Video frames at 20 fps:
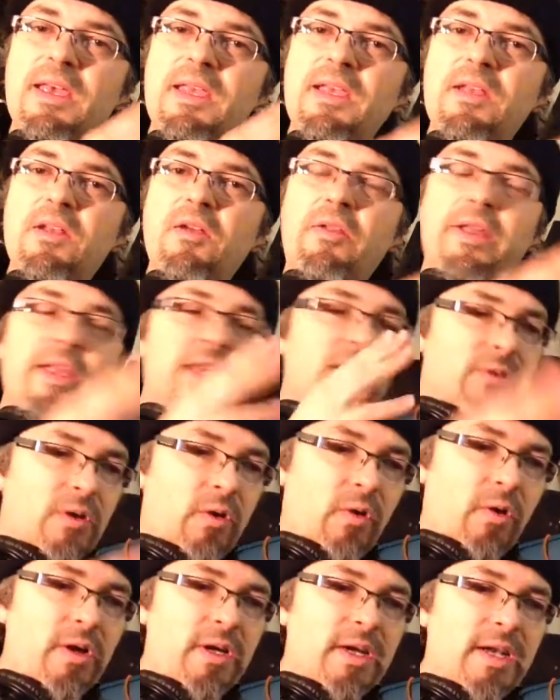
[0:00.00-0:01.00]
you know, like you
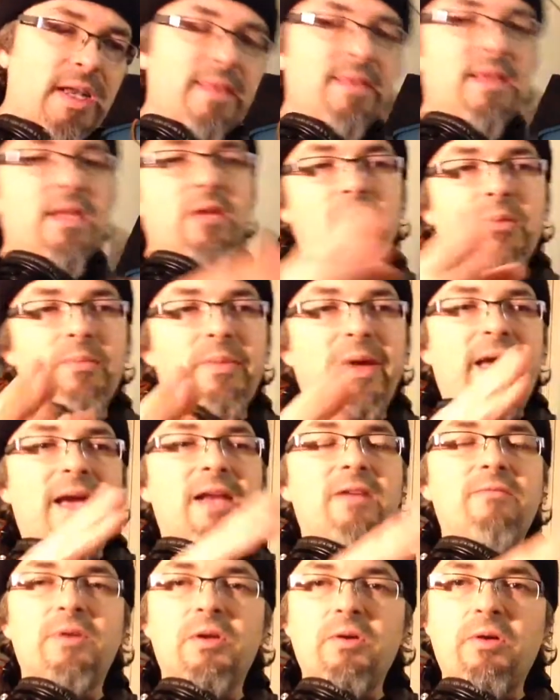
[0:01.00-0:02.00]
recorded it and then you went
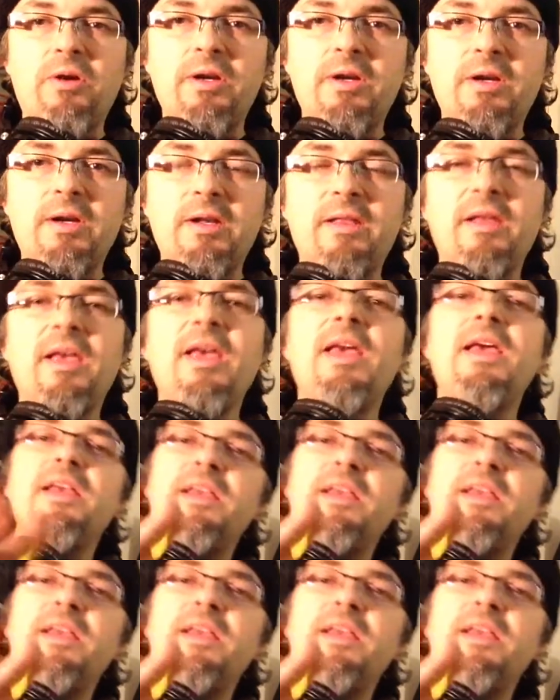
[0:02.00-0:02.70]
back and recorded another.